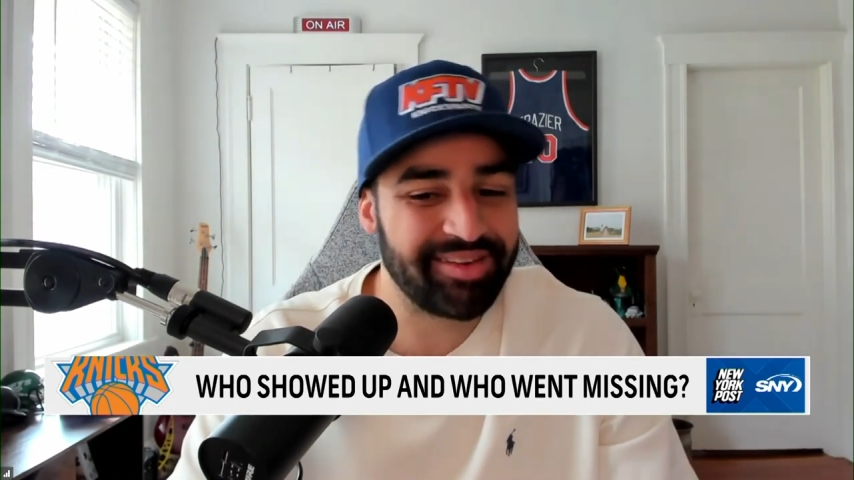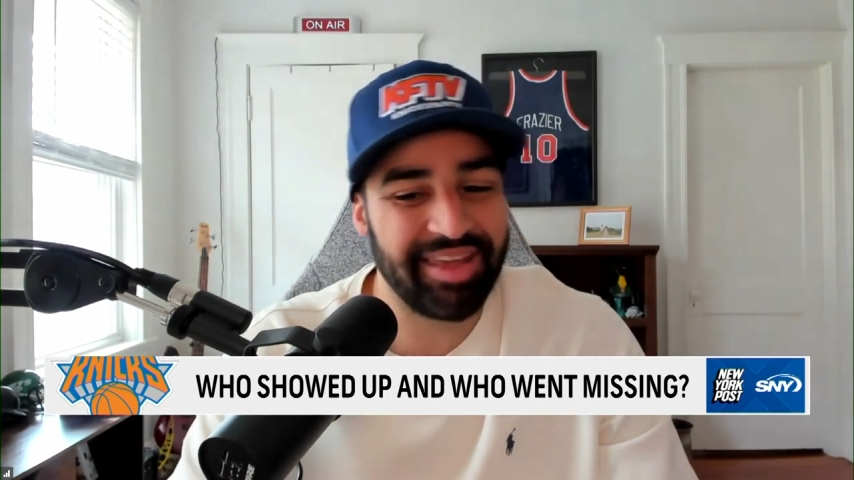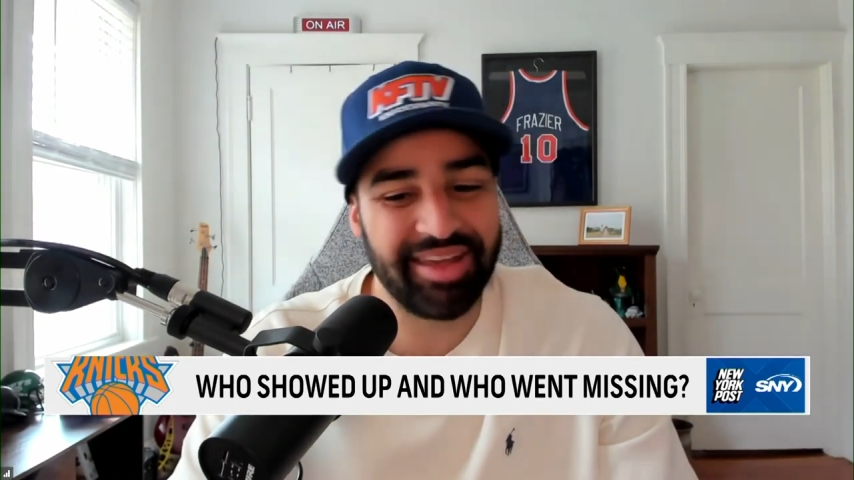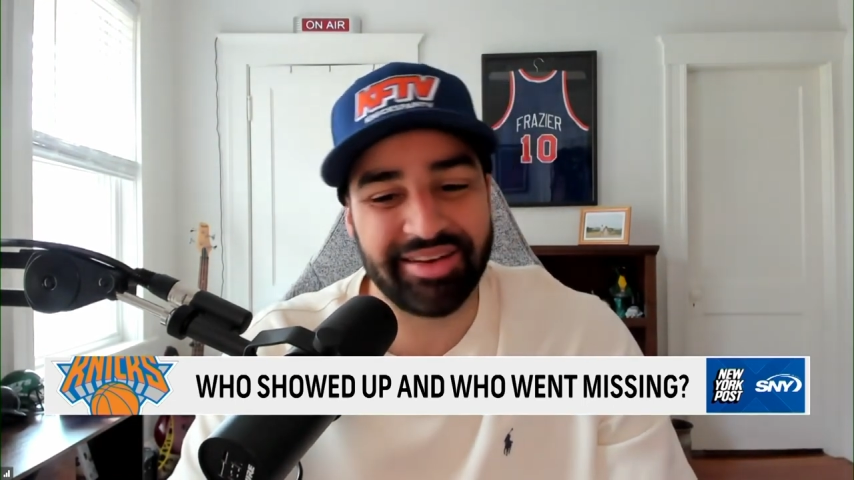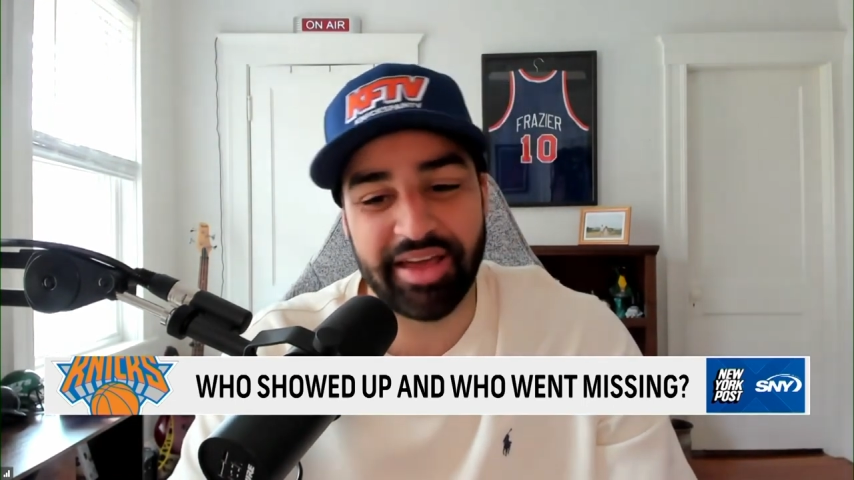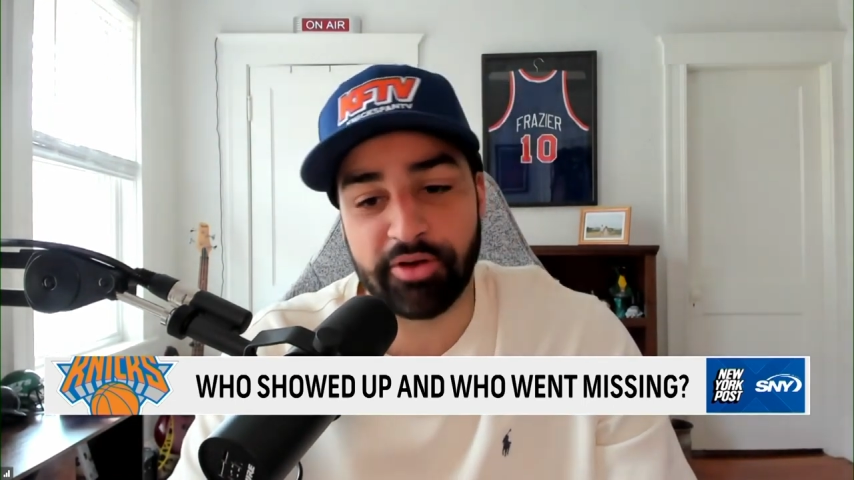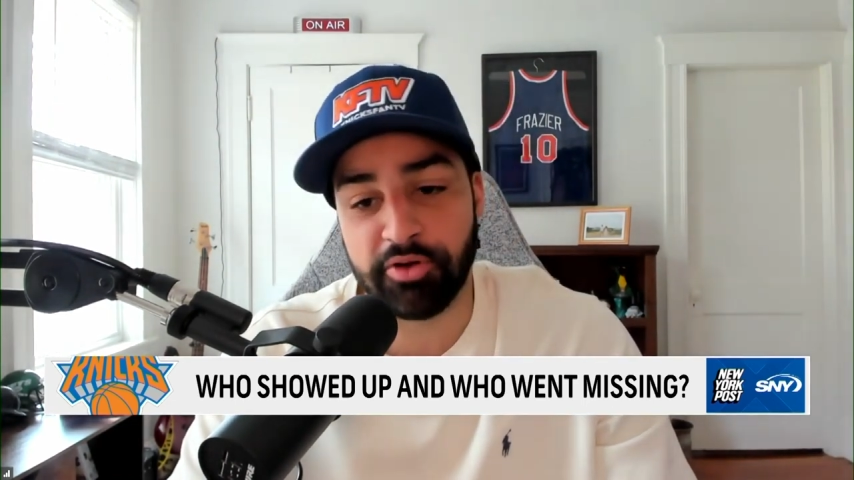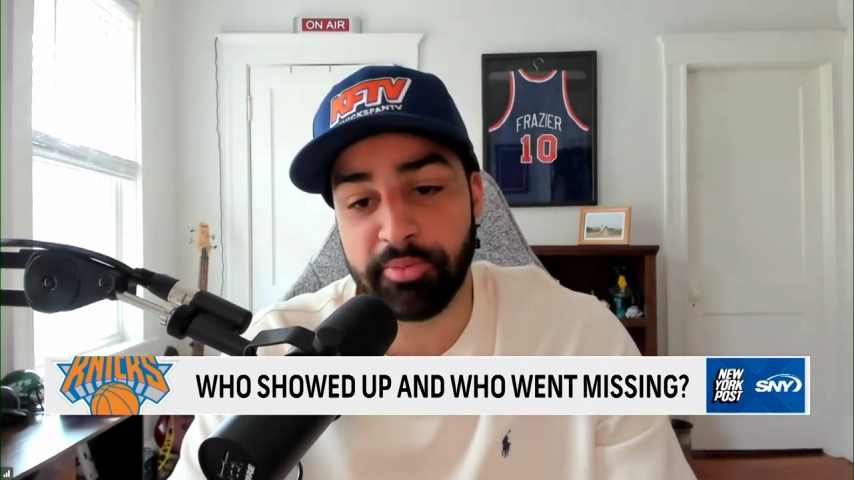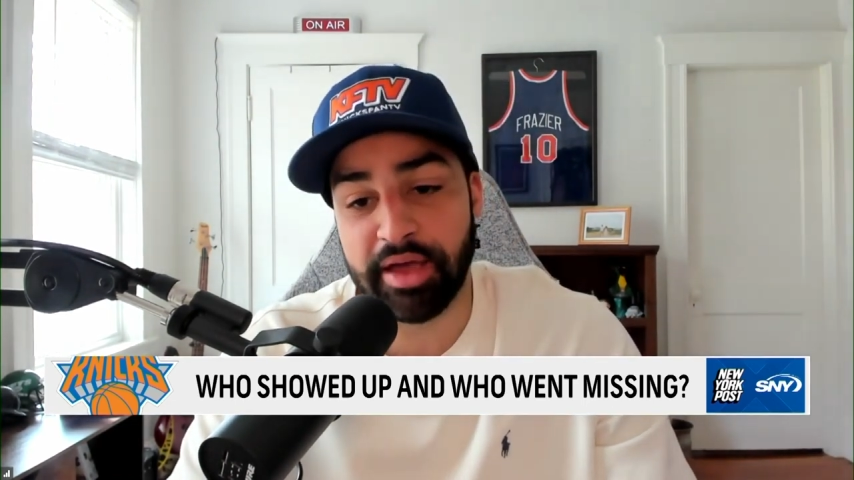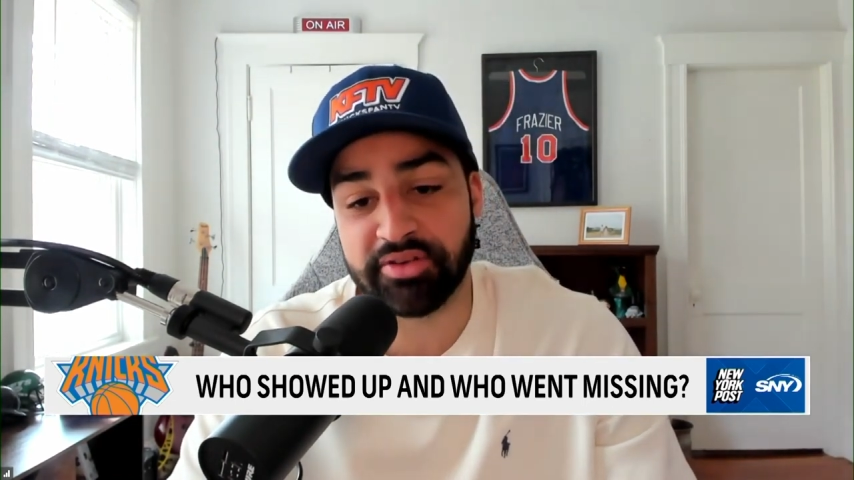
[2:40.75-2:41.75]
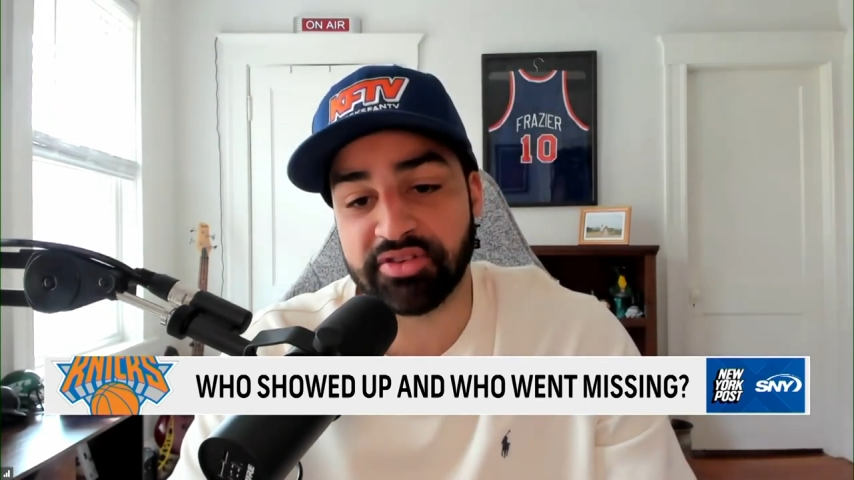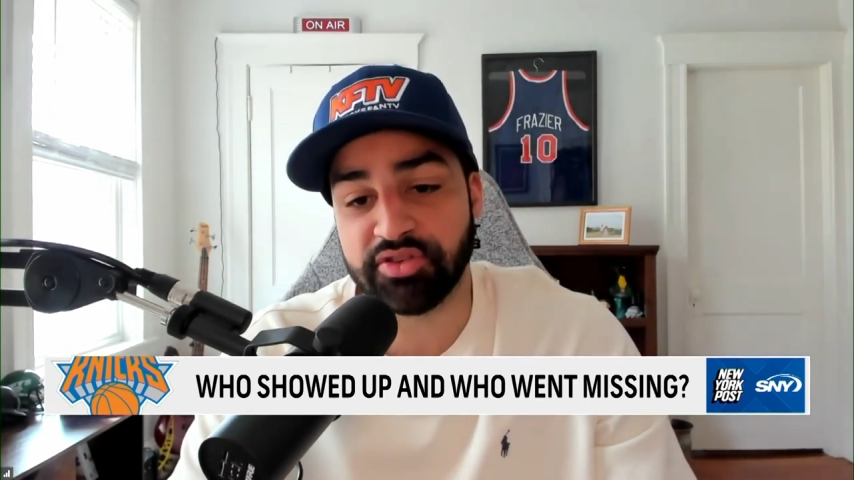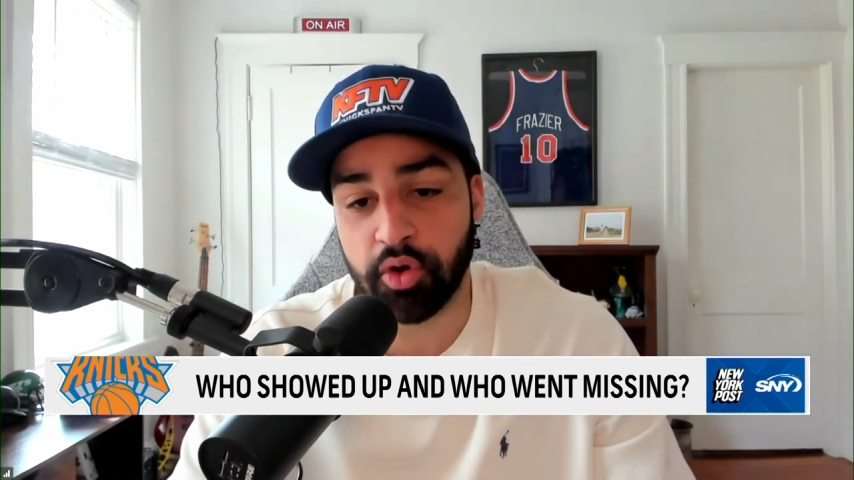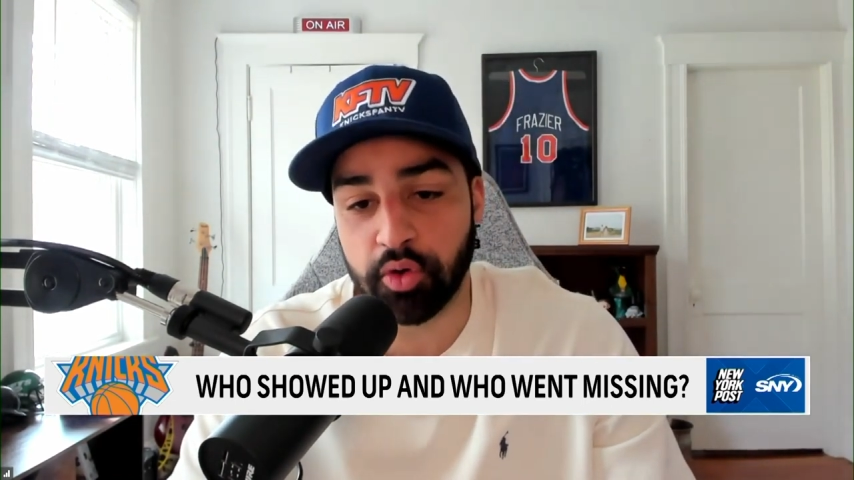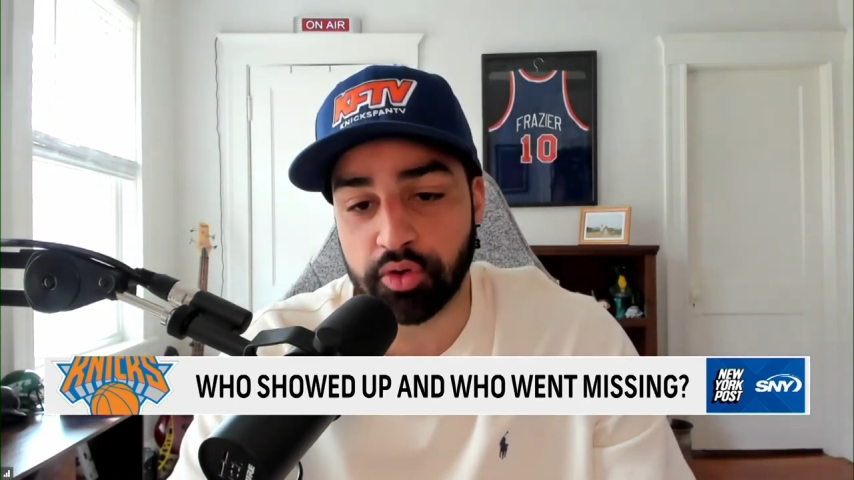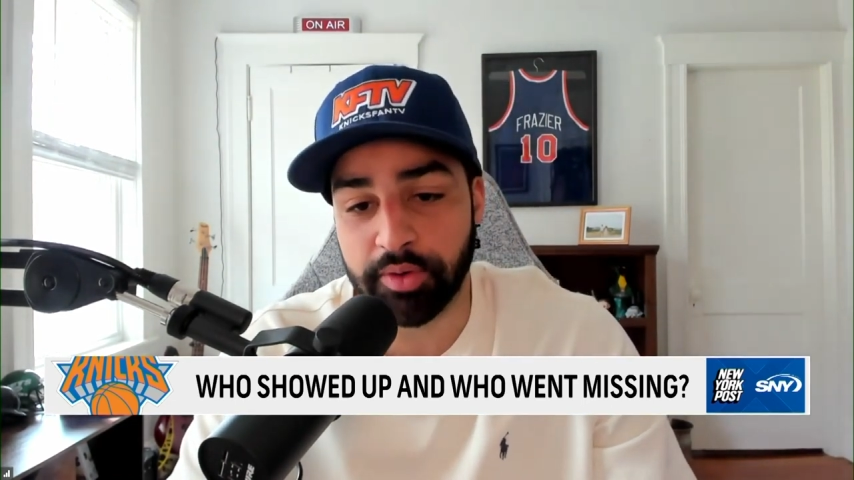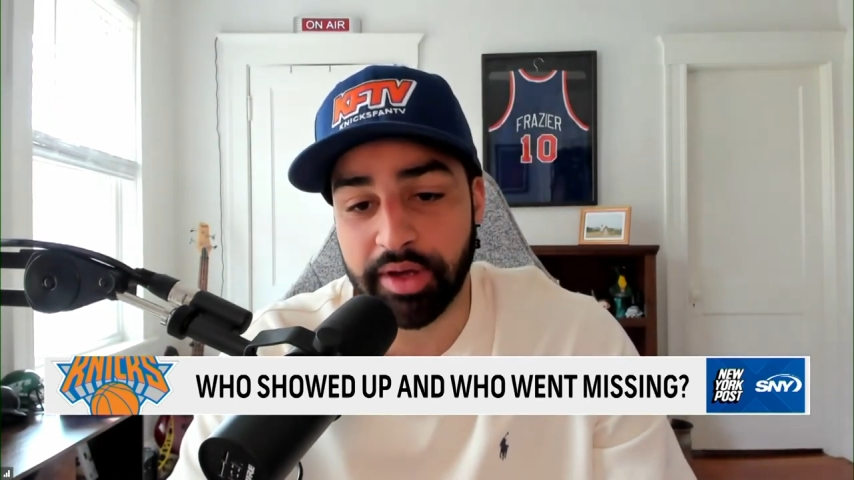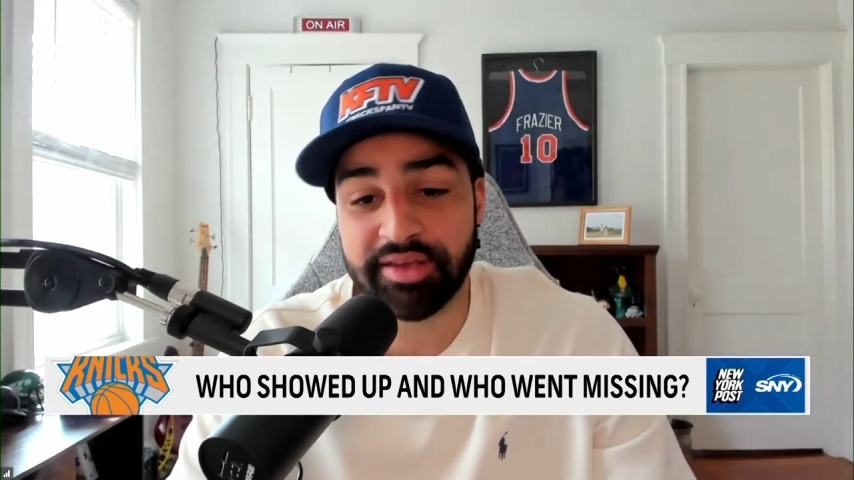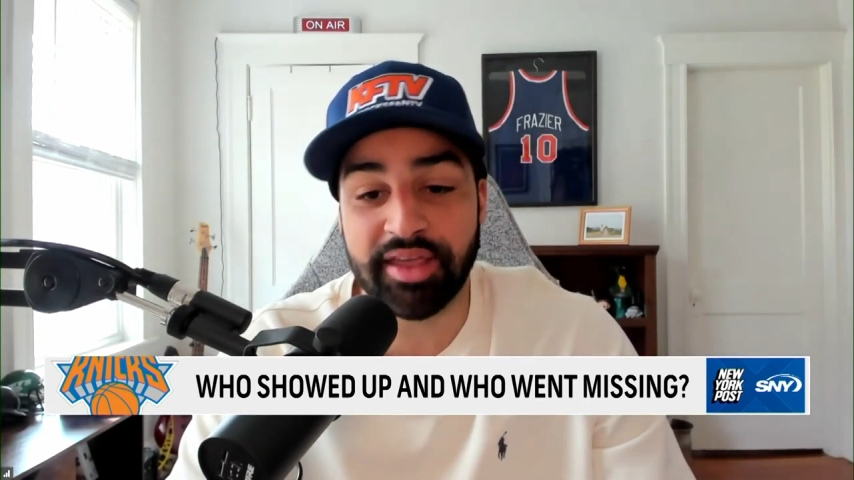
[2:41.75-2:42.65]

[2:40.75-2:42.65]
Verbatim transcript: He's getting nine rebounds in total,